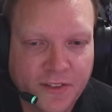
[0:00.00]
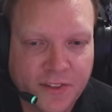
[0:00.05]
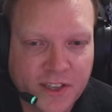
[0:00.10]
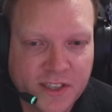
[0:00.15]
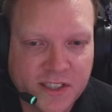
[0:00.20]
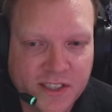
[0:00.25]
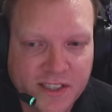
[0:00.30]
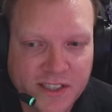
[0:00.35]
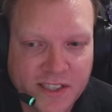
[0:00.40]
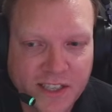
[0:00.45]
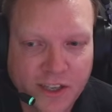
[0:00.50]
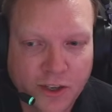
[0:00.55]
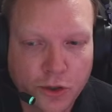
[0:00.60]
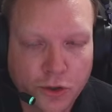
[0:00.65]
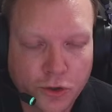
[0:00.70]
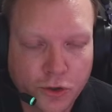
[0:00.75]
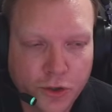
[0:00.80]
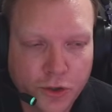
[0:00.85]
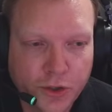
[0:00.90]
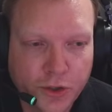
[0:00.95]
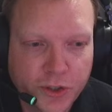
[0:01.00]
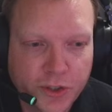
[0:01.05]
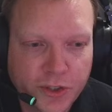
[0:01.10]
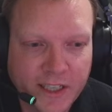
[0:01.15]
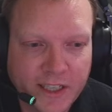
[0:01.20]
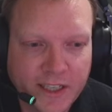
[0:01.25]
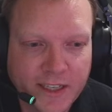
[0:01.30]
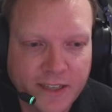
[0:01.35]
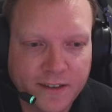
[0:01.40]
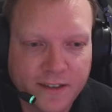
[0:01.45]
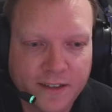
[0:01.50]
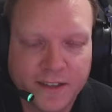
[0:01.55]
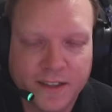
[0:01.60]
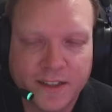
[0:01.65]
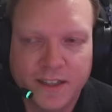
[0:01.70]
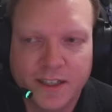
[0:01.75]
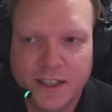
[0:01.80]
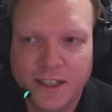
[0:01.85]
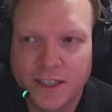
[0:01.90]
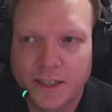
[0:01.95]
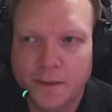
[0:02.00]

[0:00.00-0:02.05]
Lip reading: this is included in the